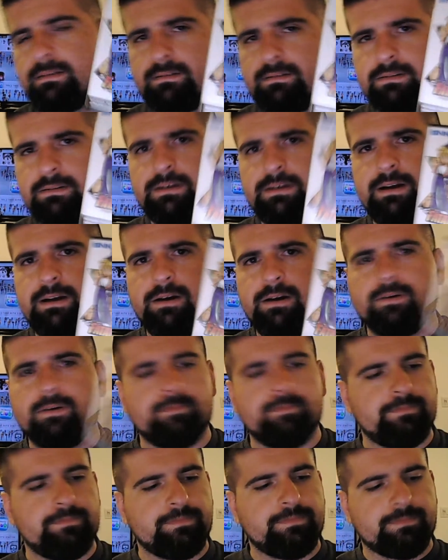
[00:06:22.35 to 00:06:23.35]
you know,
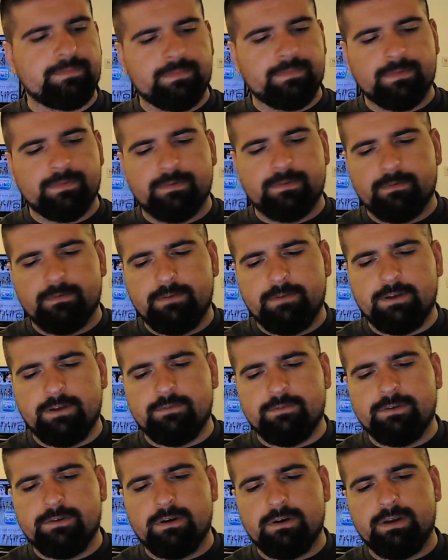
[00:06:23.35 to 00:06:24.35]
Fatal
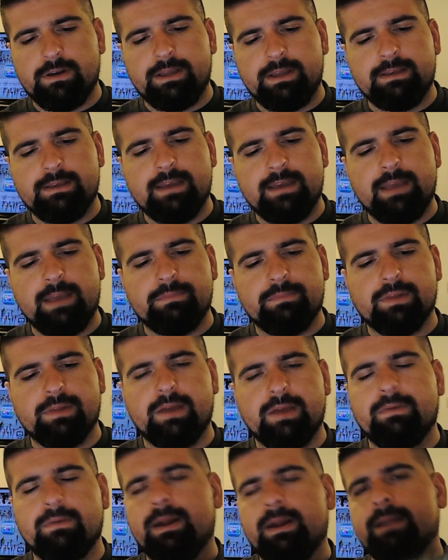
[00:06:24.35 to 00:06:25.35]
Fury
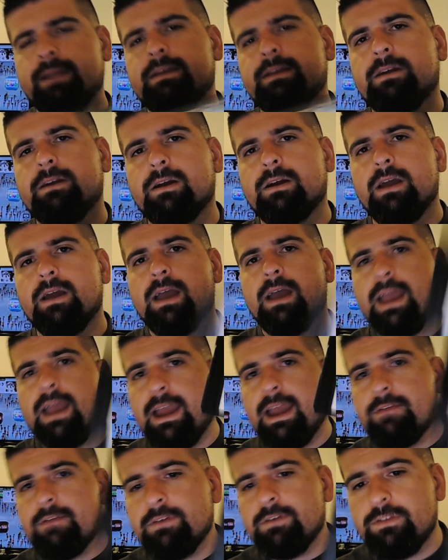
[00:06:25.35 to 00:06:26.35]
gameplay right here.
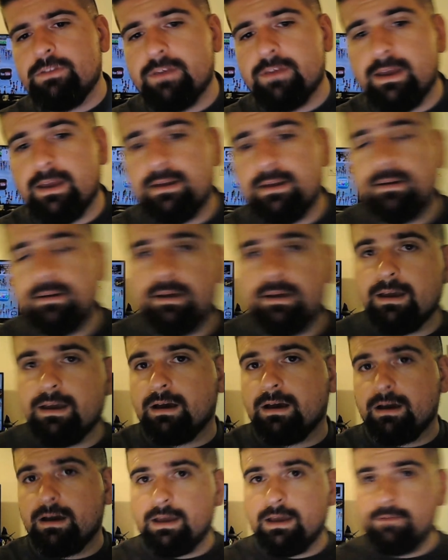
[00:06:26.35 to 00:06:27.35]
Everything,
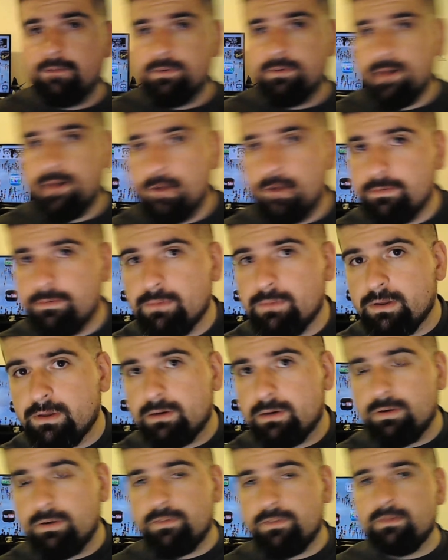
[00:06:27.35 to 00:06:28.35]
if you're not familiar
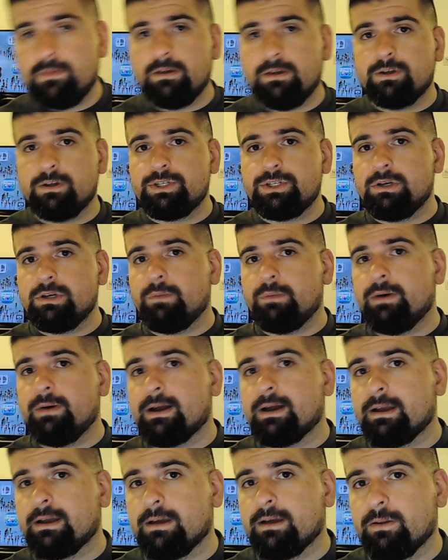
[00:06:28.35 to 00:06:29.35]
with Neo Geo
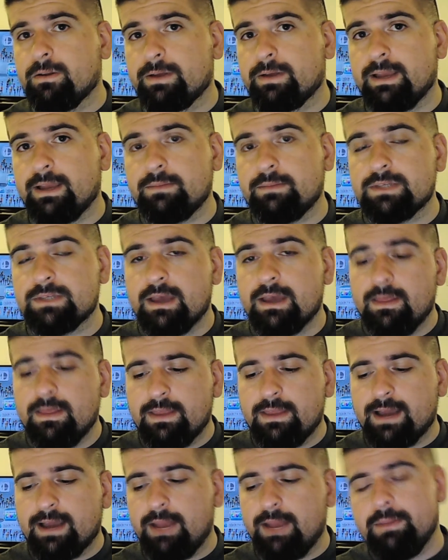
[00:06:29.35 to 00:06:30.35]
Pocket Color games, they
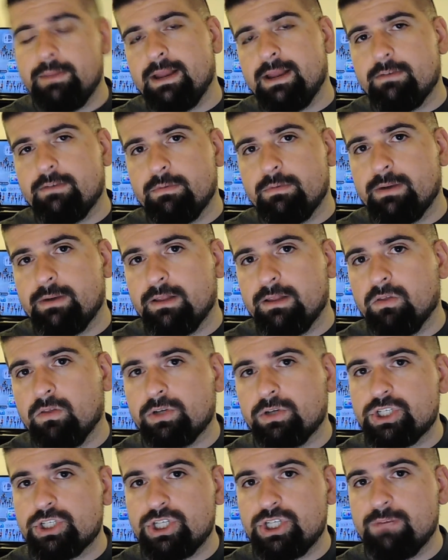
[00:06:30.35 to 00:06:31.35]
kind of made everybody
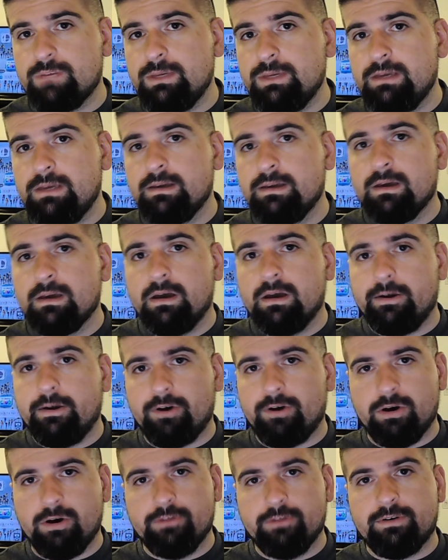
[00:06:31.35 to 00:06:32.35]
look chibi on
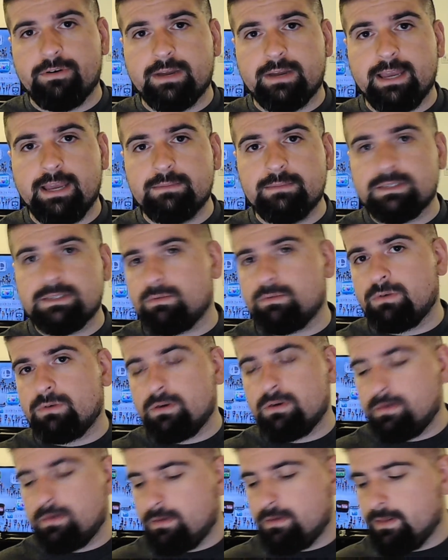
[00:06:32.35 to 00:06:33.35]
all their games that
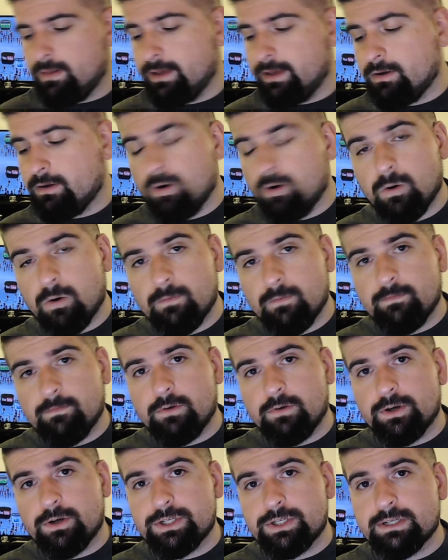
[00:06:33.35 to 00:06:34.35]
were like home
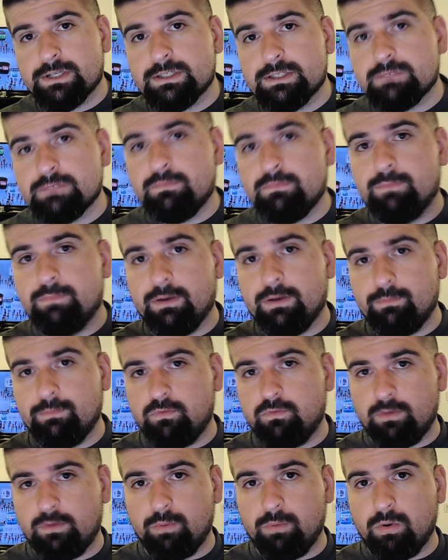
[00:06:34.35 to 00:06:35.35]
versions, but
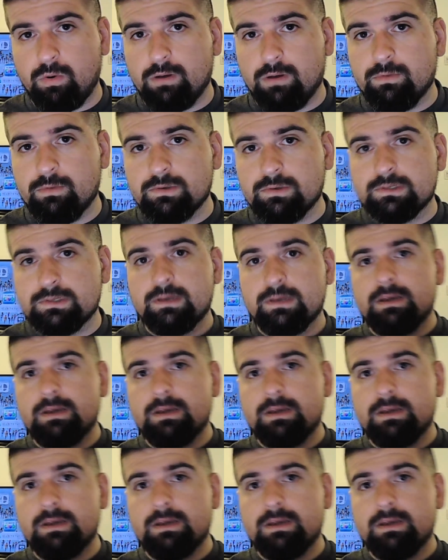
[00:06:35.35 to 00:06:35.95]
for portables.